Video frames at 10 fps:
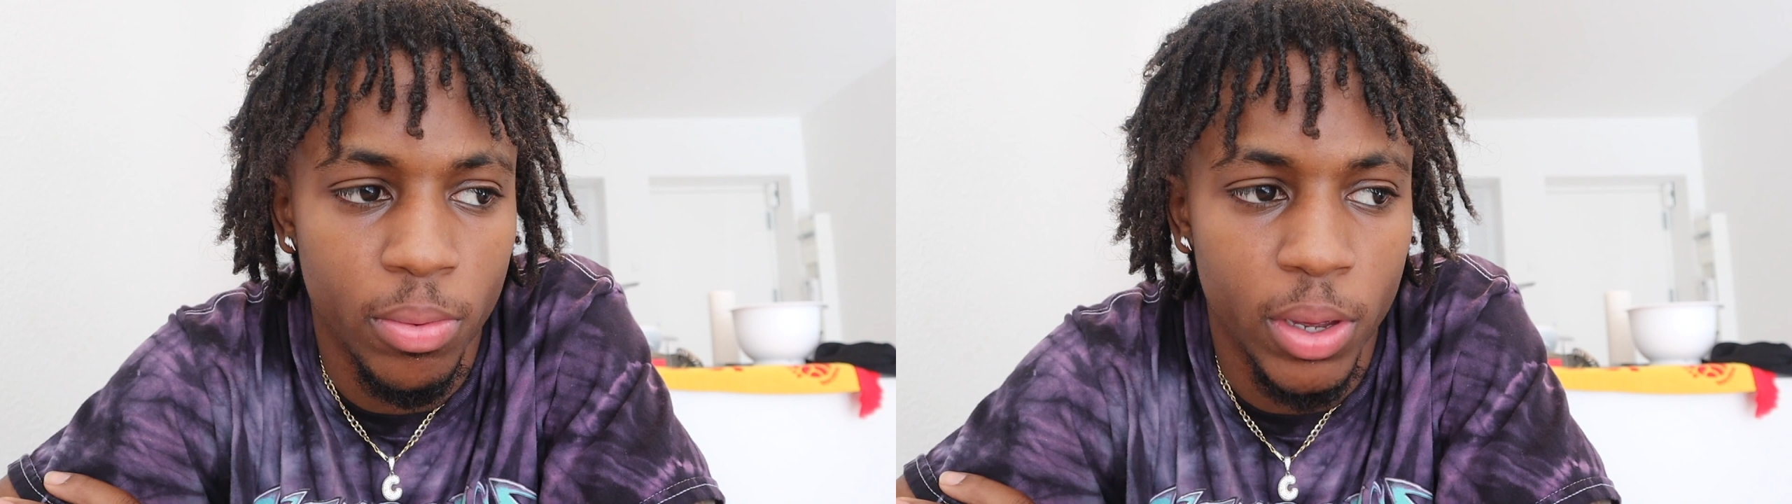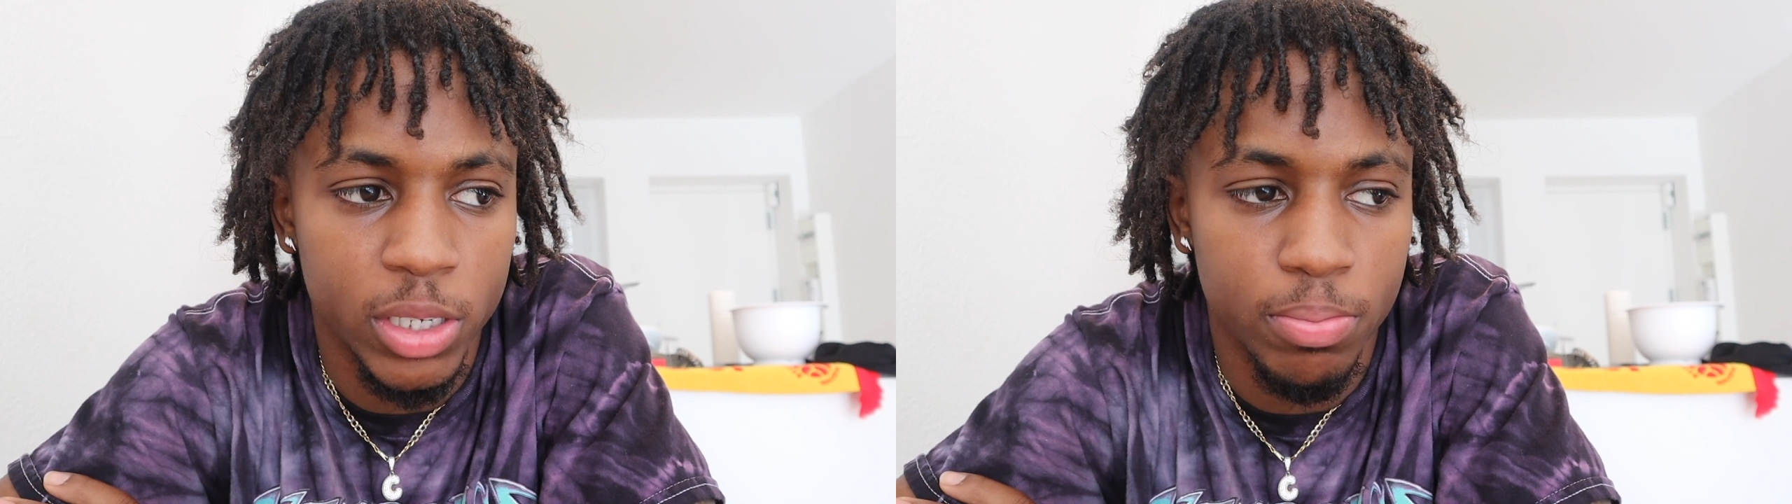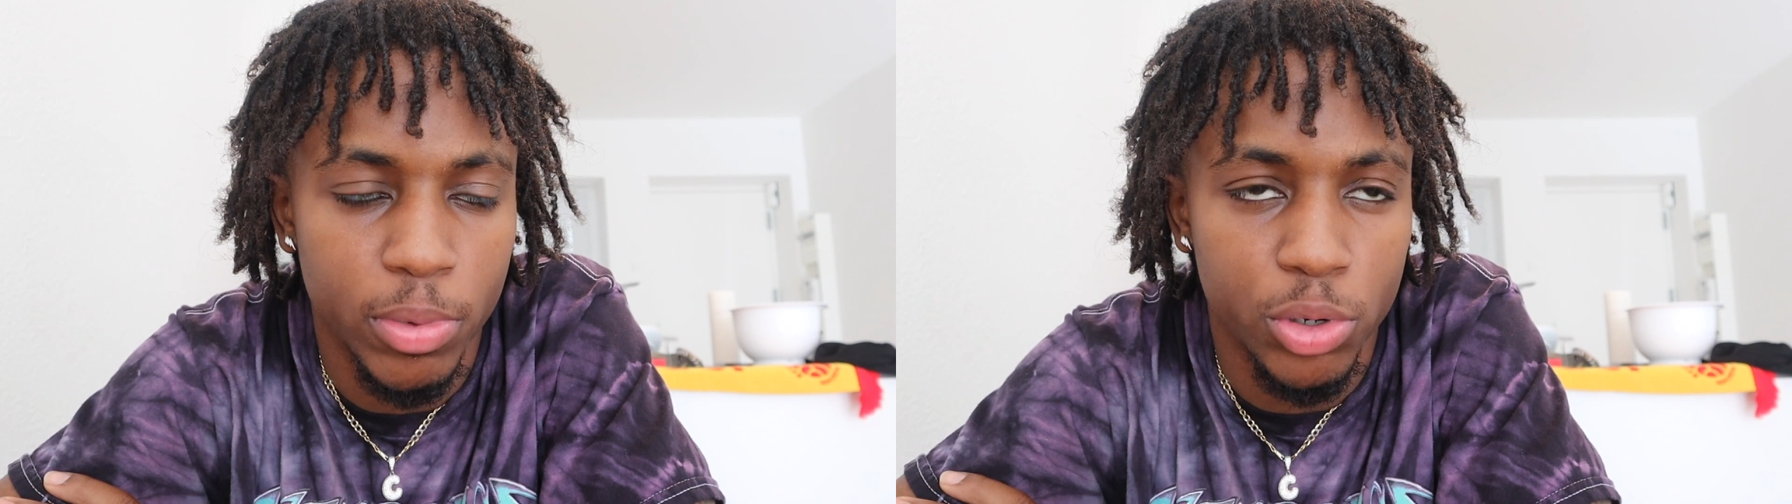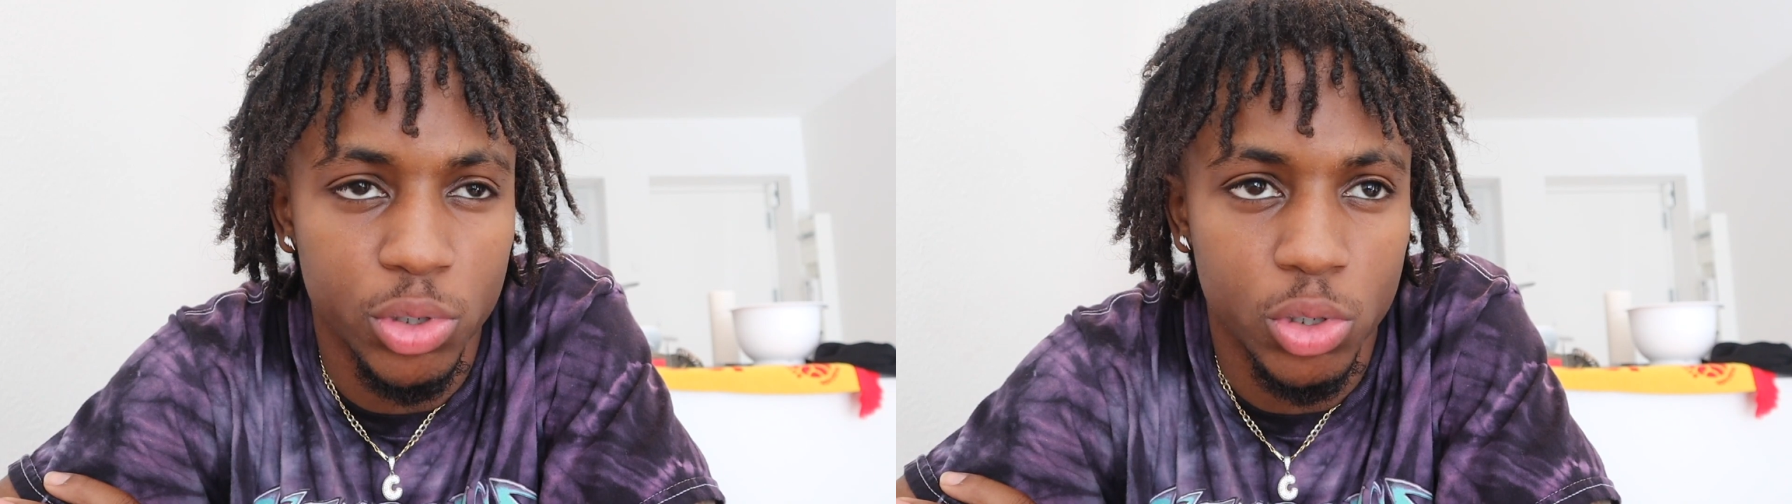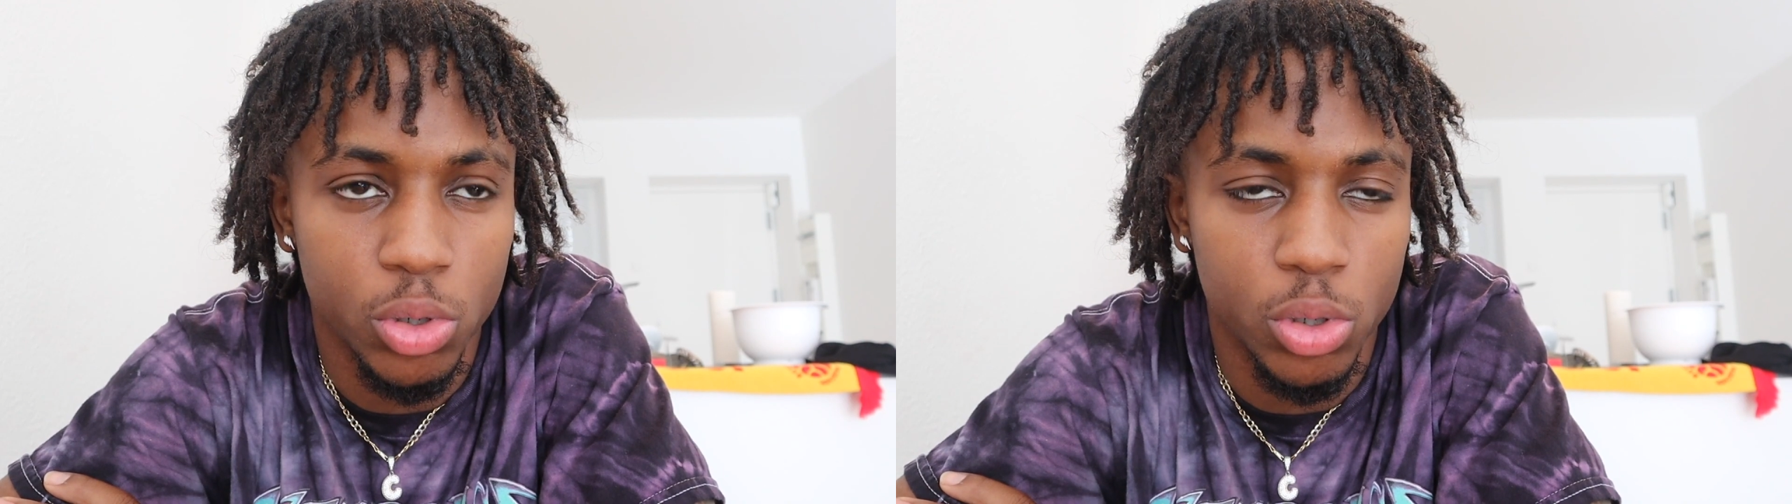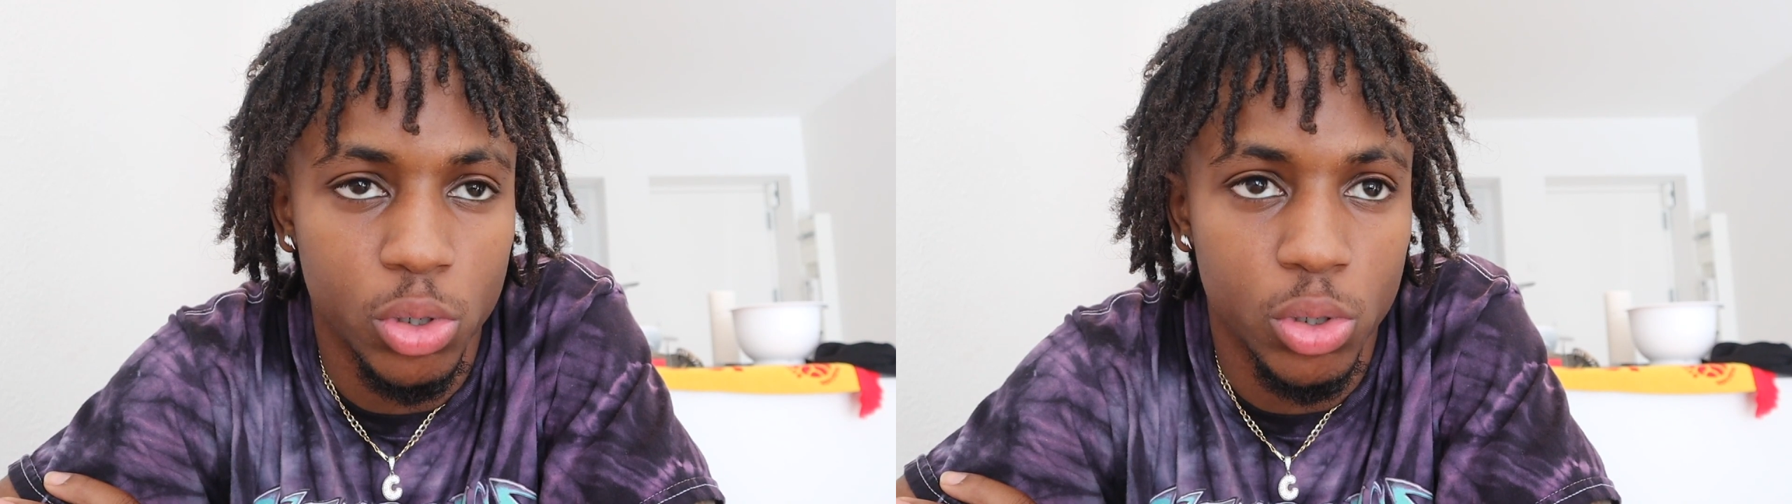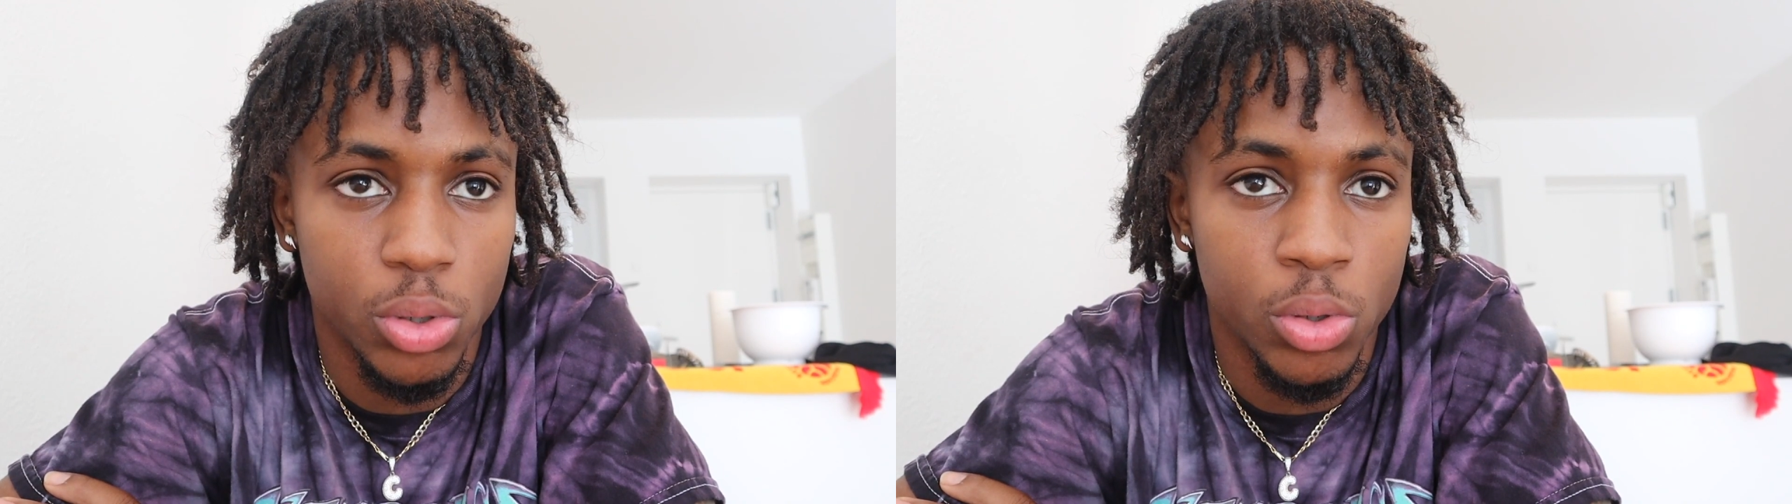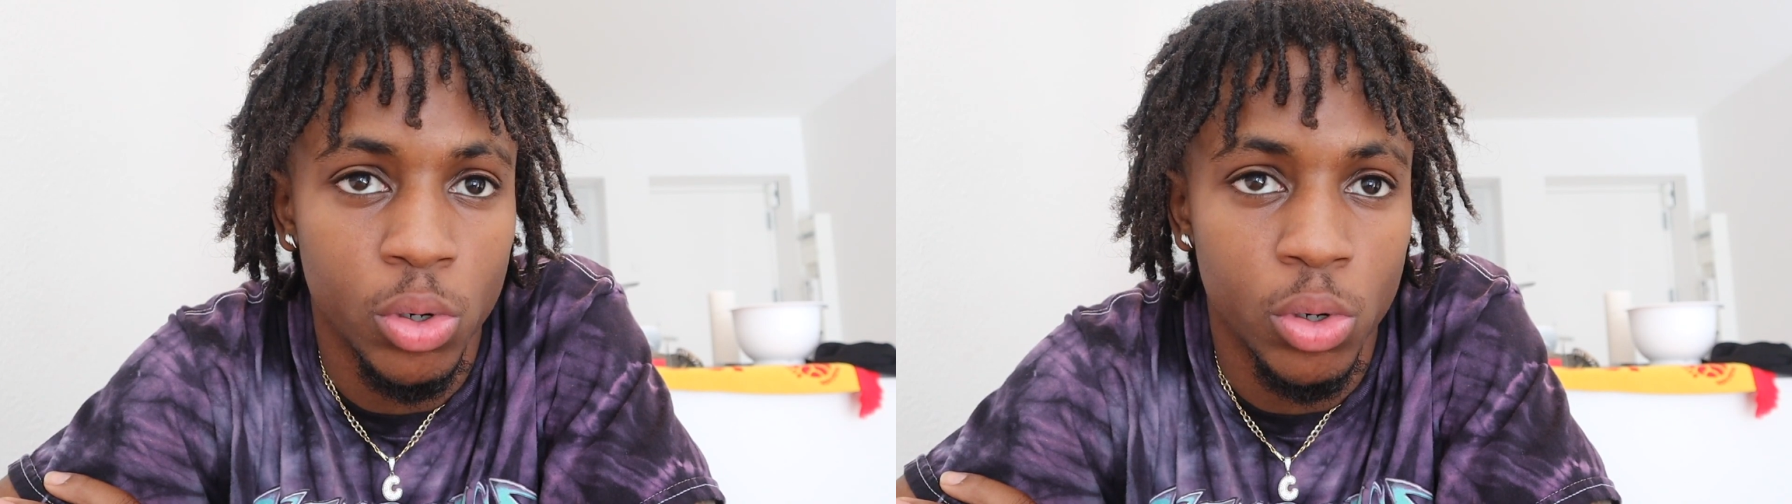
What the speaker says: it's middle school